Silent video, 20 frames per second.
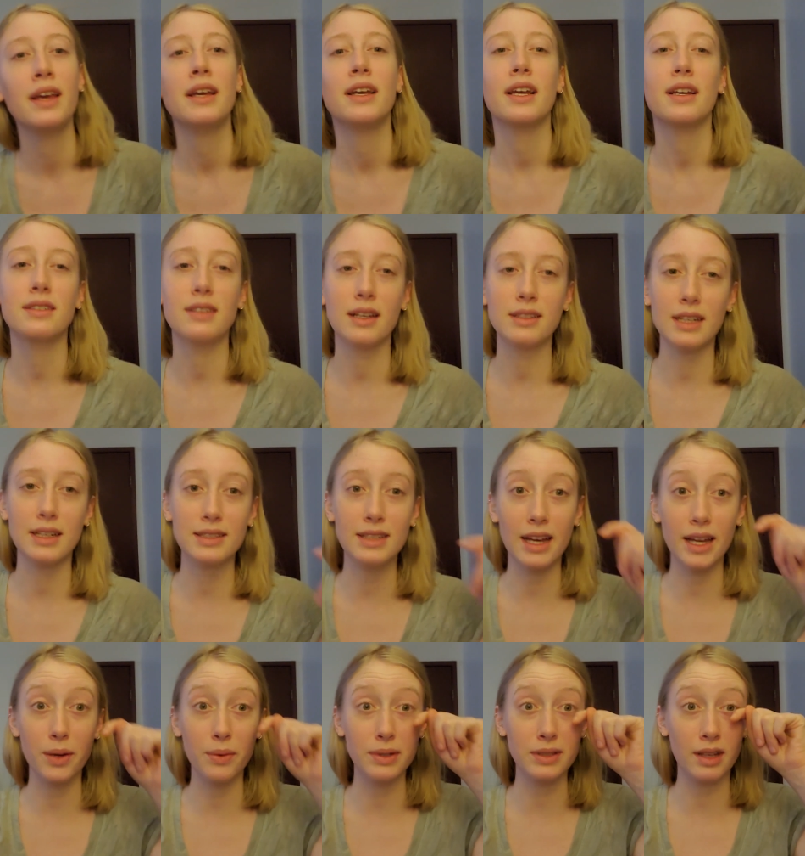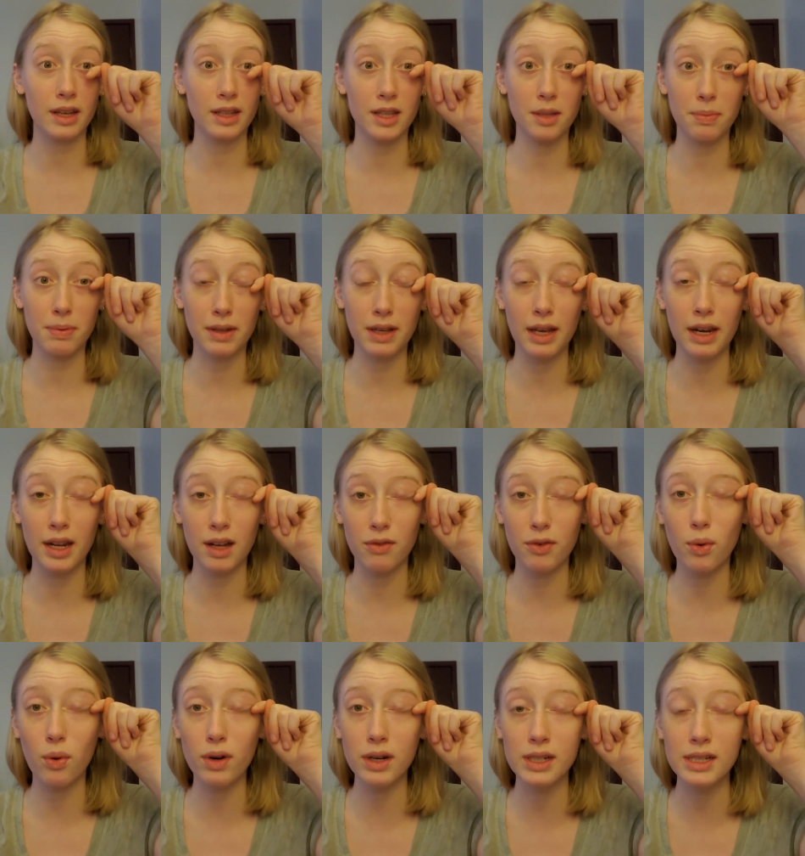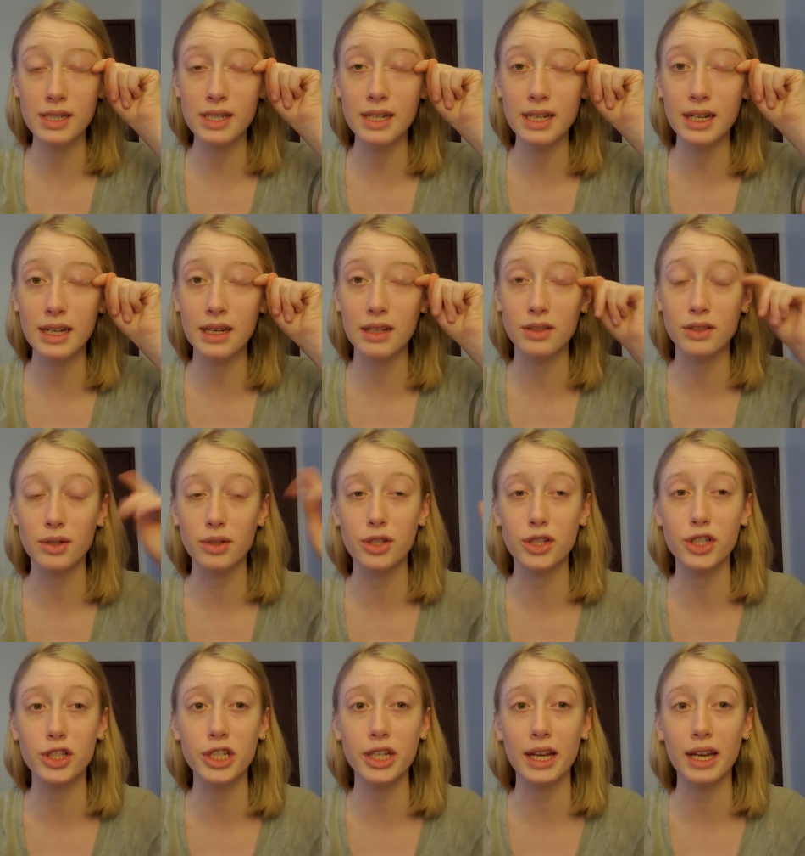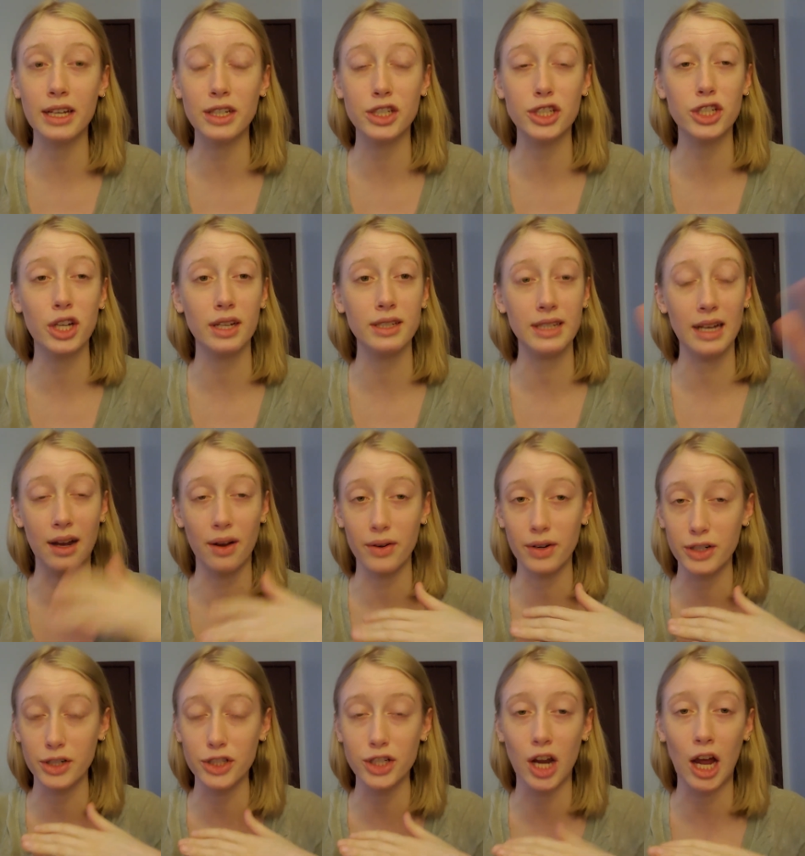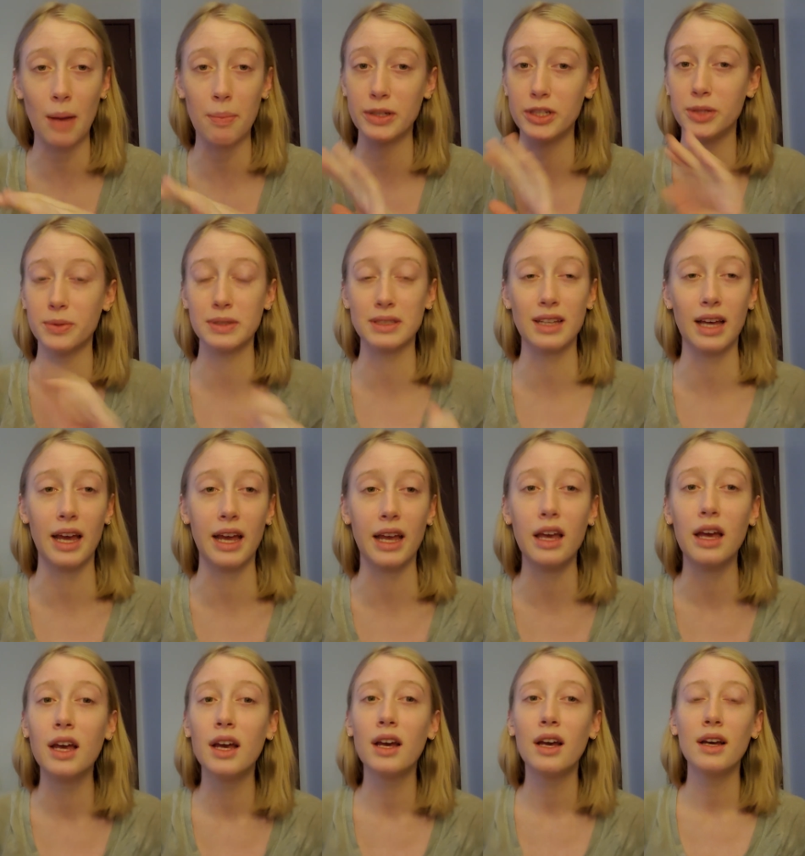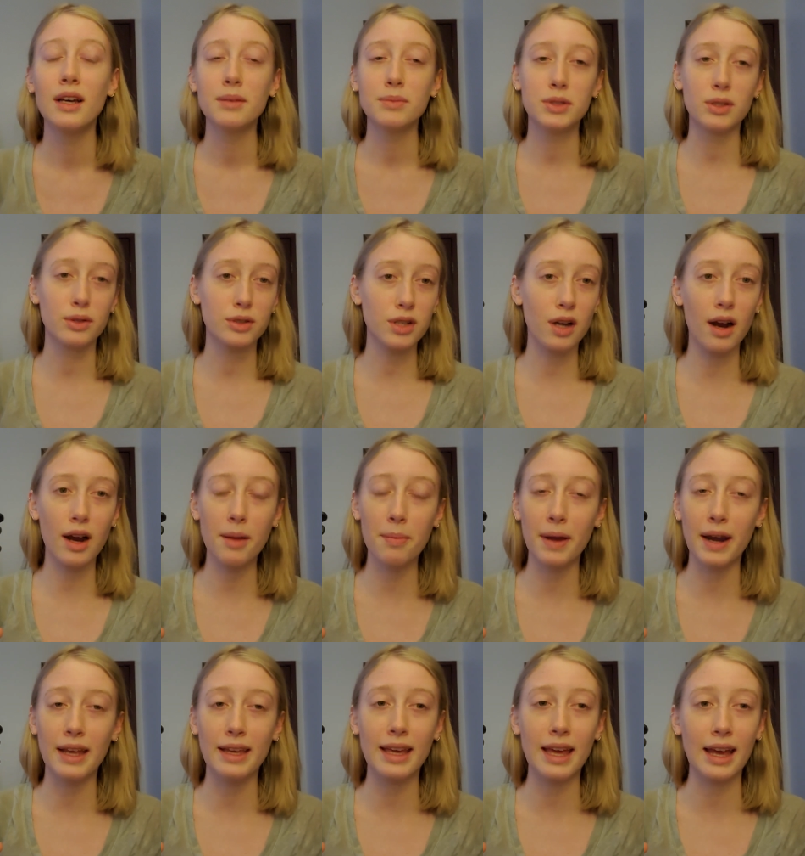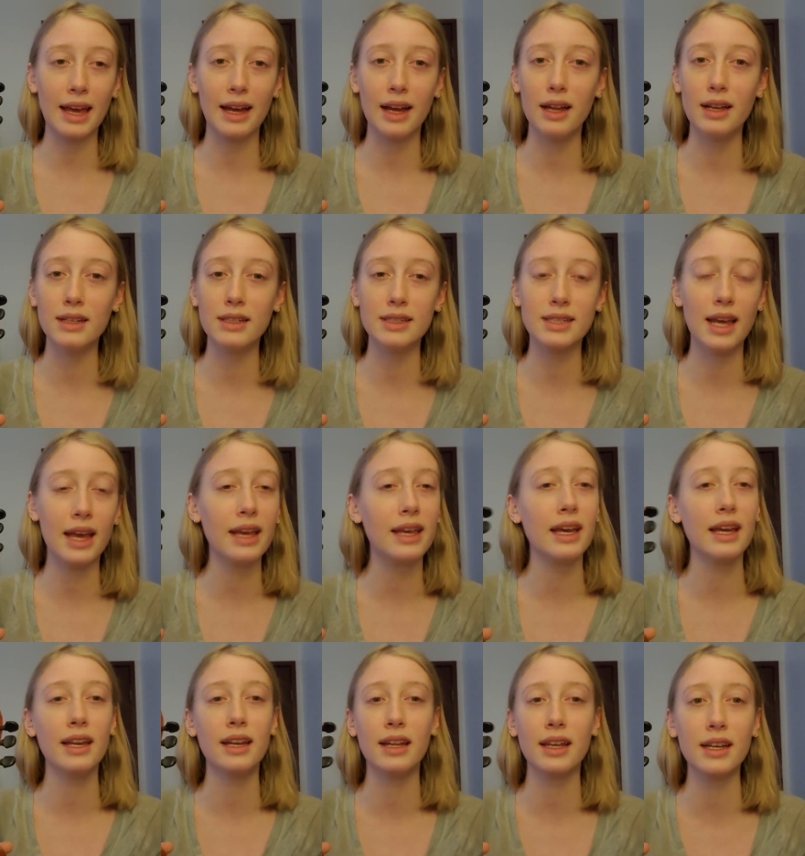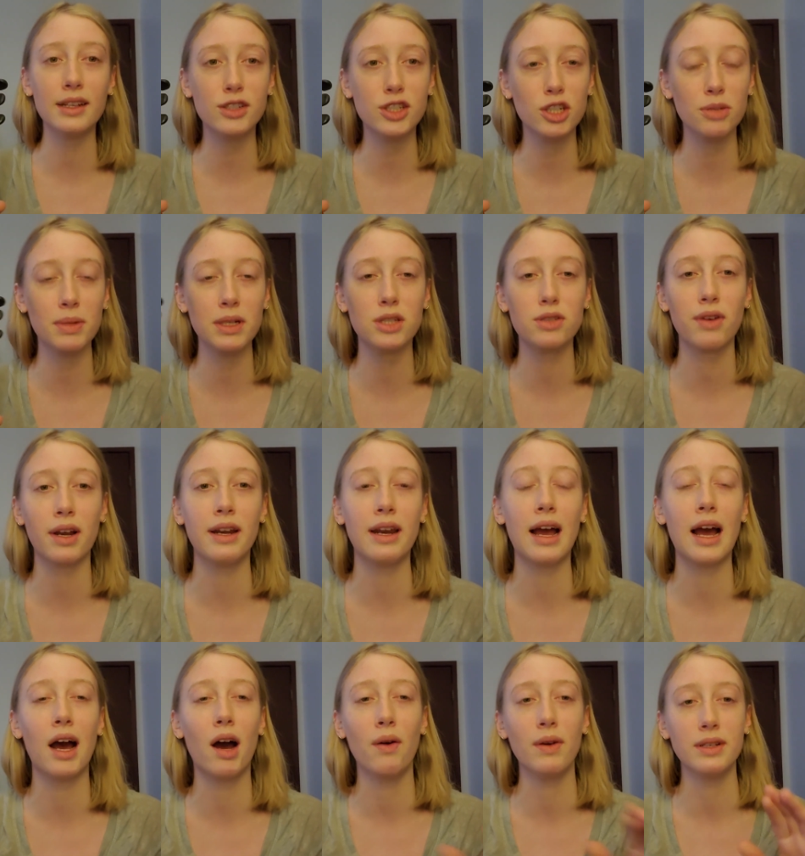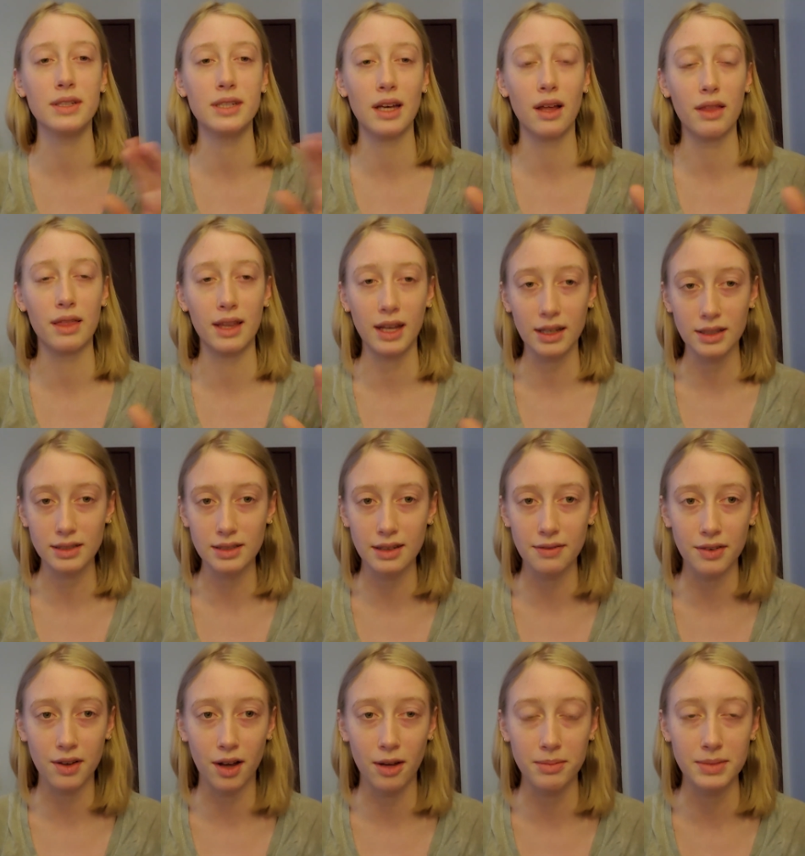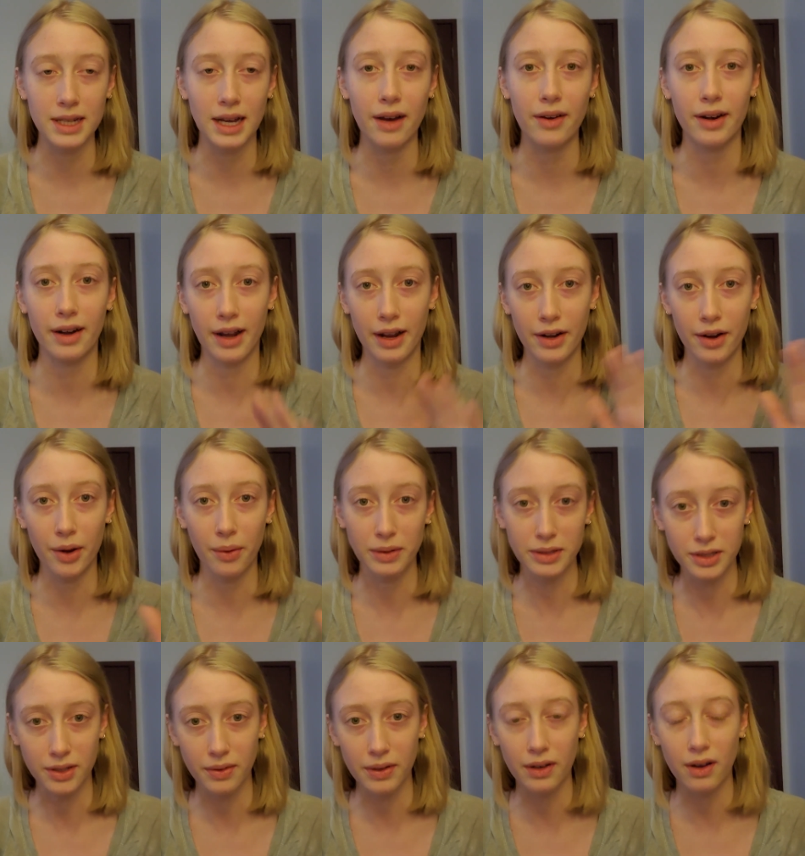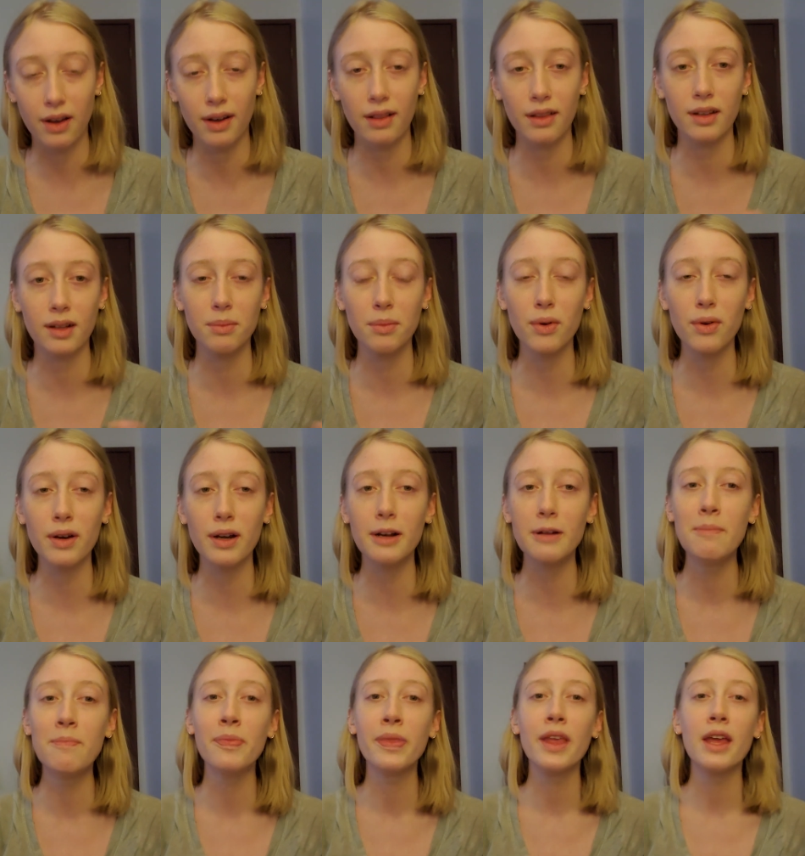Because as I said, it was like the beginning of quarantine, and so she had shut down her shop, and she was like, so sorry, but I can't take in any instruments right now until things have calmed down and I know what's going on a little more.